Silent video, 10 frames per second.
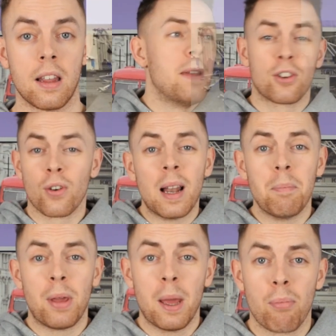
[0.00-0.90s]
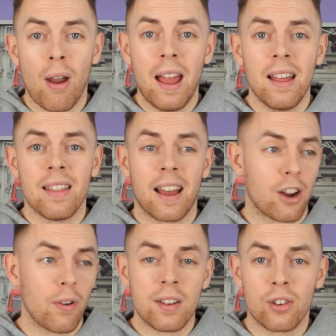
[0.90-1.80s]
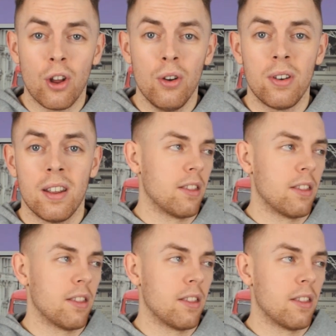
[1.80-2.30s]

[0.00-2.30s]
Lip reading: Mr. Olympia Bre, that Chris dude,